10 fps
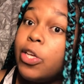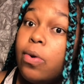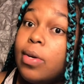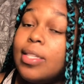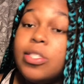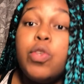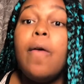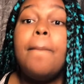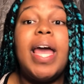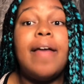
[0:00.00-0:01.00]
yours. You
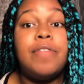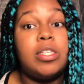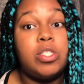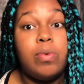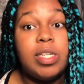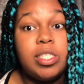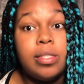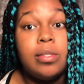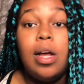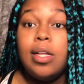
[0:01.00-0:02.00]
are paying for this
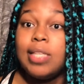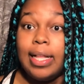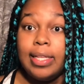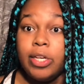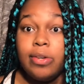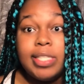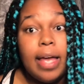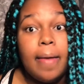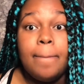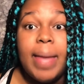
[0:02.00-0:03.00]
tuition. Technically, you're
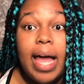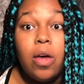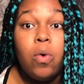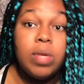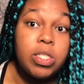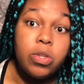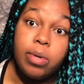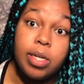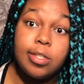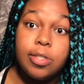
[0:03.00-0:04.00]
taking back what's
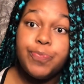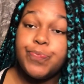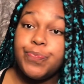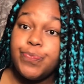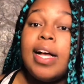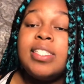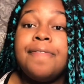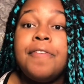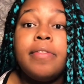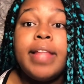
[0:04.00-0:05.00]
yours. Because
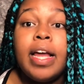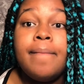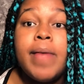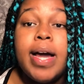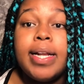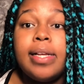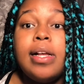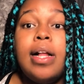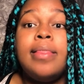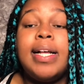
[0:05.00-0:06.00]
if you think about it,
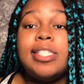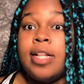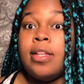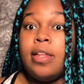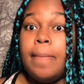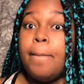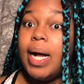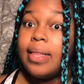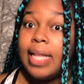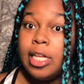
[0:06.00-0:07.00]
they technically
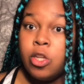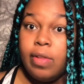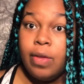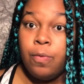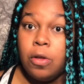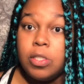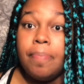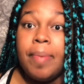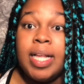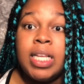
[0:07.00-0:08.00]
bought that toilet rolls
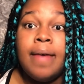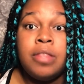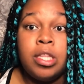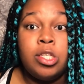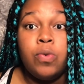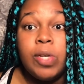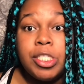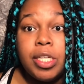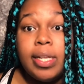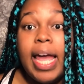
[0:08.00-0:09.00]
based off of the
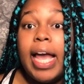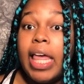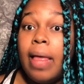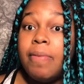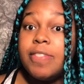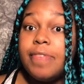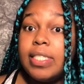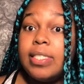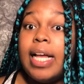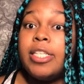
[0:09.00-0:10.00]
tuition and campus
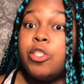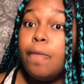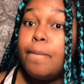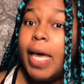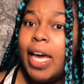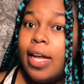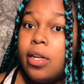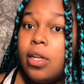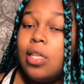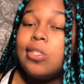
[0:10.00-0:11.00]
fees that you paid.
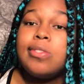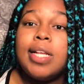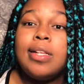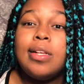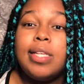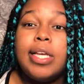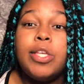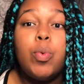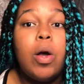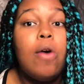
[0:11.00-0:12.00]
So technically,
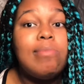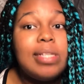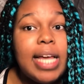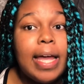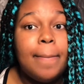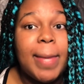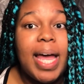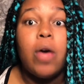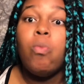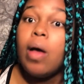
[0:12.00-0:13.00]
you are only taking
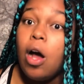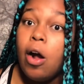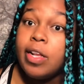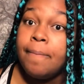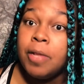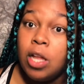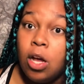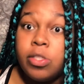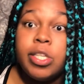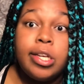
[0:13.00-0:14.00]
back what already
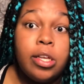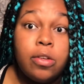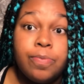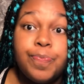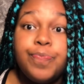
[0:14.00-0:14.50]
belonged to you.